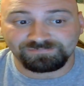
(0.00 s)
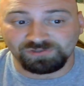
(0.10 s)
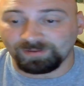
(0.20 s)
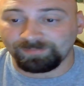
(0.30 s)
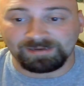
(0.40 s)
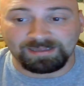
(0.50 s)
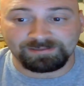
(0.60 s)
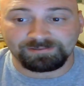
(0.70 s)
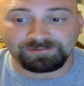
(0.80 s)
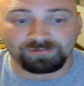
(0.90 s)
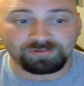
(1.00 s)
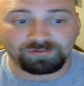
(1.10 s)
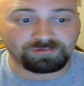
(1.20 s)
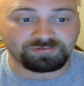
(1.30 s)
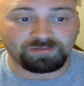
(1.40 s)
So, I don't
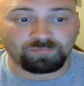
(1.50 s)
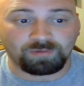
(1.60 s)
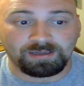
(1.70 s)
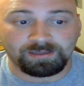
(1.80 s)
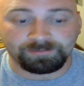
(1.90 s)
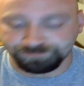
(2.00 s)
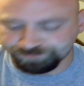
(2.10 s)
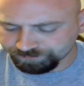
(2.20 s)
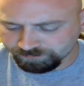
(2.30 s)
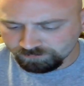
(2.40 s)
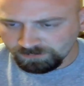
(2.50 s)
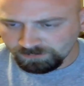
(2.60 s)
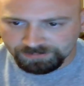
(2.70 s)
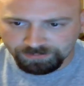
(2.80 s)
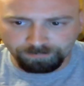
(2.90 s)
understand why
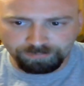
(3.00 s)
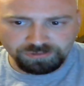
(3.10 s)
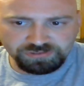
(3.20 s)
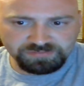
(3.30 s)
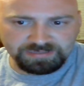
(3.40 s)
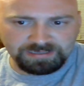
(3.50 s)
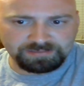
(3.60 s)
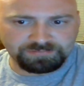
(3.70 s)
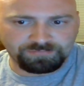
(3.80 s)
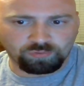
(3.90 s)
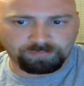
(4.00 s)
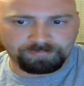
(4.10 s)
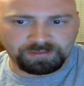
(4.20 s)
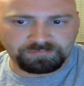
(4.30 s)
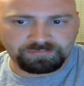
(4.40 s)
they'll push these guys for a
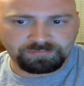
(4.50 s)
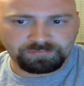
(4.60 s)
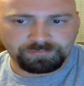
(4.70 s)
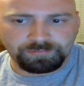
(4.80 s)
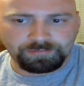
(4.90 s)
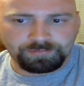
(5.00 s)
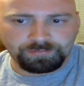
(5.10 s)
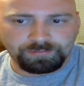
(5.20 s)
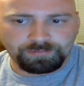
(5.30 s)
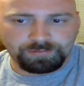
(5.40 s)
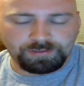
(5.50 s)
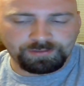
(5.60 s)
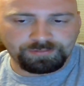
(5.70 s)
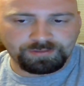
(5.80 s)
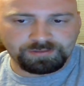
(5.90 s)
bit
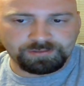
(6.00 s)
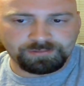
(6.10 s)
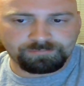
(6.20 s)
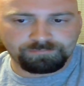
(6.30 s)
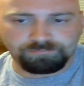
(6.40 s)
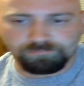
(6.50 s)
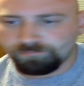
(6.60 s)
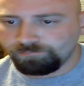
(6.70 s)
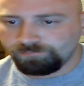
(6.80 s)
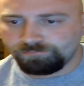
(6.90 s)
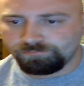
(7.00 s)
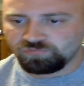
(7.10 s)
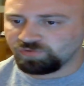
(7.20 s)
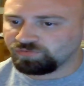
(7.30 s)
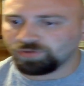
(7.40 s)
and then
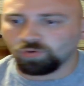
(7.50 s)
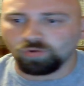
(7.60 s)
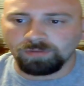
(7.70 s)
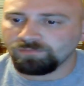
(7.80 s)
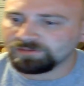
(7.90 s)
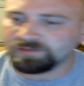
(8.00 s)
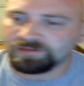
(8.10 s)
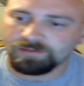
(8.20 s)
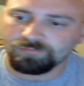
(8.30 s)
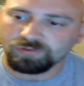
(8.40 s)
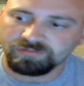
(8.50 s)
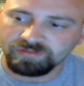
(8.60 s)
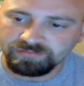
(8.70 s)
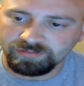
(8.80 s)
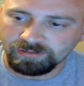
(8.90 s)
just throw them off like they never
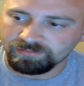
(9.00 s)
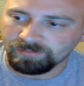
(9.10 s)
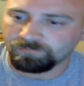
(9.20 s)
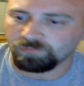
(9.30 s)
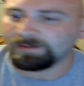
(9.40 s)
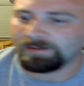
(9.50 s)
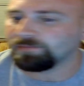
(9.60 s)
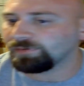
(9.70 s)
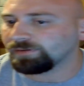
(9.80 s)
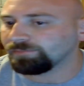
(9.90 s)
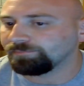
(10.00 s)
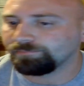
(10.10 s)
existed except for main event.